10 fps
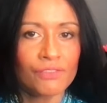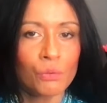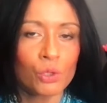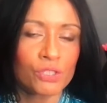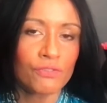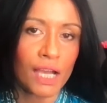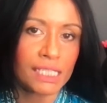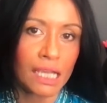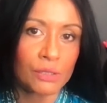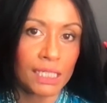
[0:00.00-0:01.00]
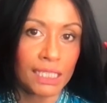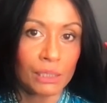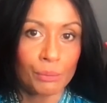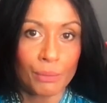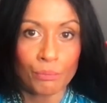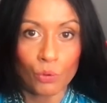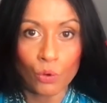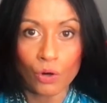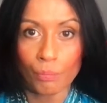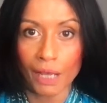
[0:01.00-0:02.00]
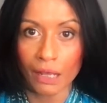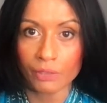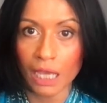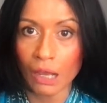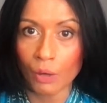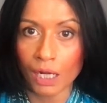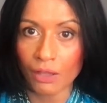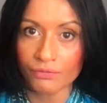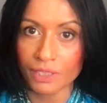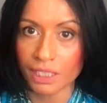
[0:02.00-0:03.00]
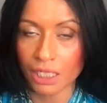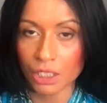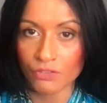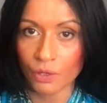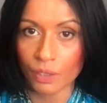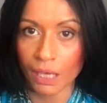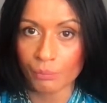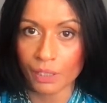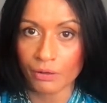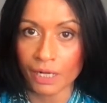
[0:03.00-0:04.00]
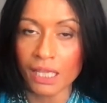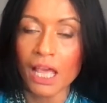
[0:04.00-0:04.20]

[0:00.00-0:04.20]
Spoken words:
to find out a little bit more about how I love to teach vocabulary,